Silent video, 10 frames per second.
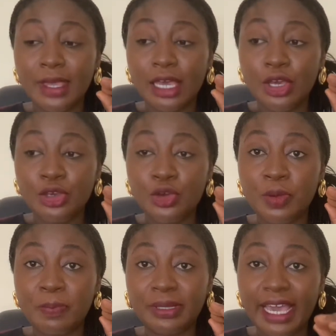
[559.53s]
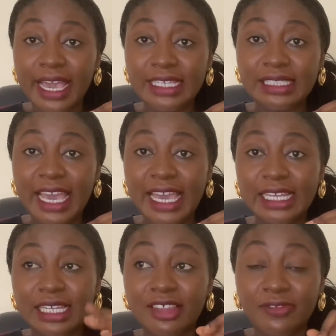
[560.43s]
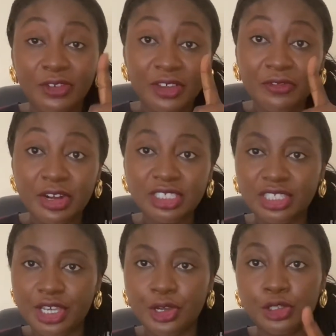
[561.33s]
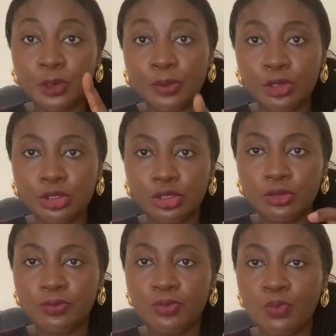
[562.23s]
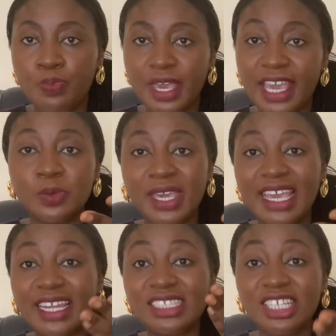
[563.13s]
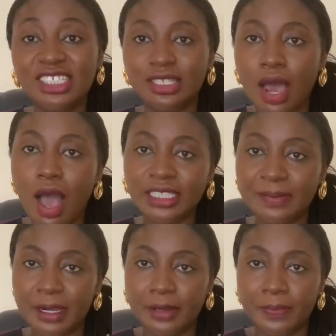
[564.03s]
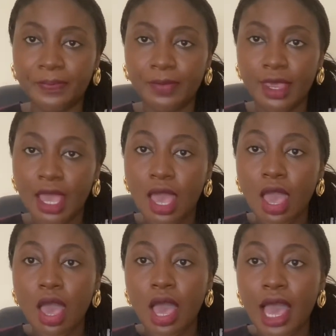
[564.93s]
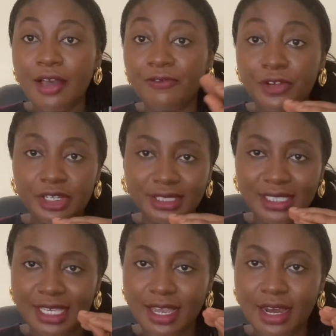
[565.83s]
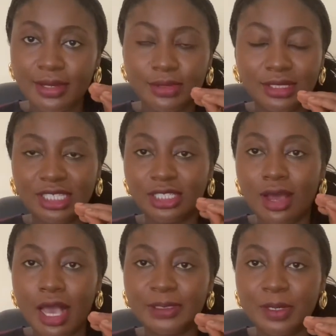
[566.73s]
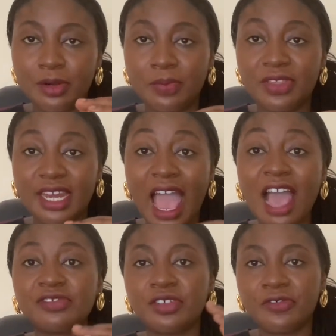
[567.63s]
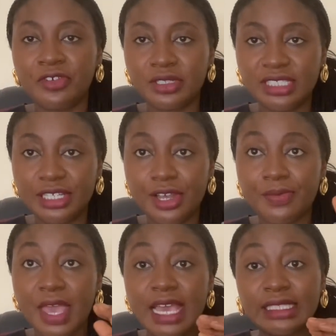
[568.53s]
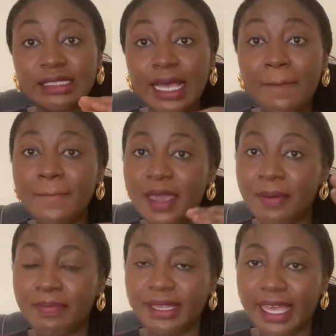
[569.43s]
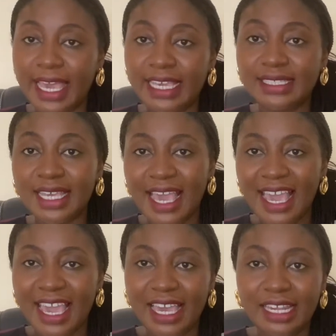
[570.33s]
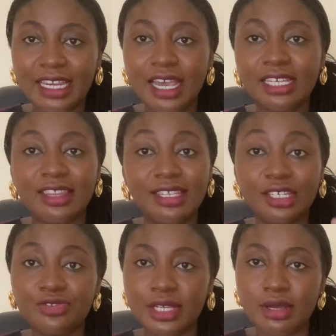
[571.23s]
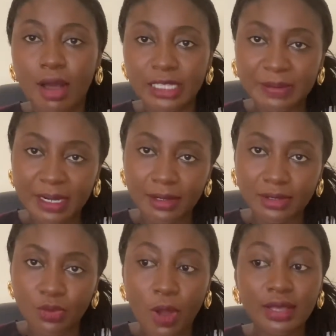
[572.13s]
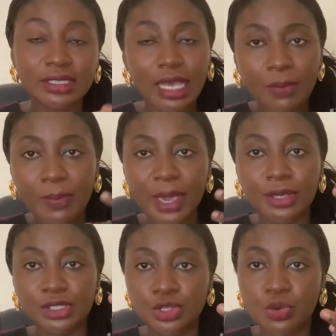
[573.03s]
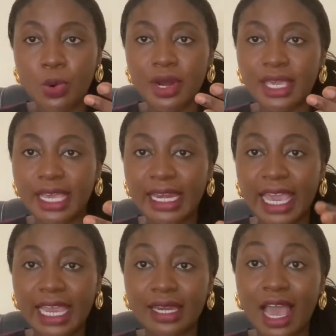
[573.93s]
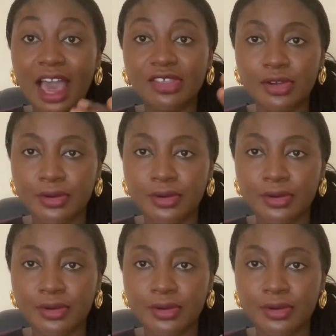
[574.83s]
You'll be placed for the first year, you're supposed to be in a teaching hospital. First year teaching hospital. But then after the first year, some may be placed in district hospitals, while some may continue working in other